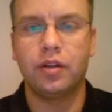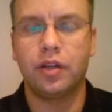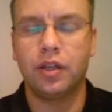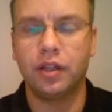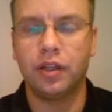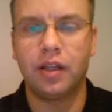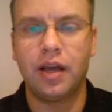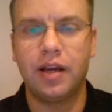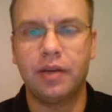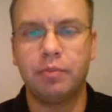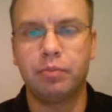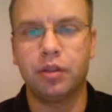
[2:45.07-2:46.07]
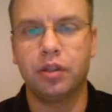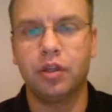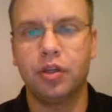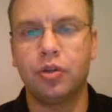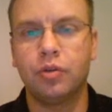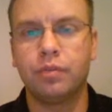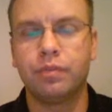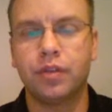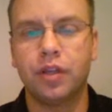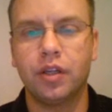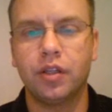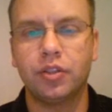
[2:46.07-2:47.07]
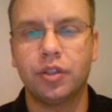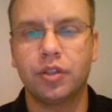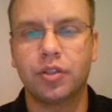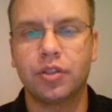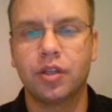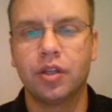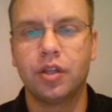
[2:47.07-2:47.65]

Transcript: on the line below the interest.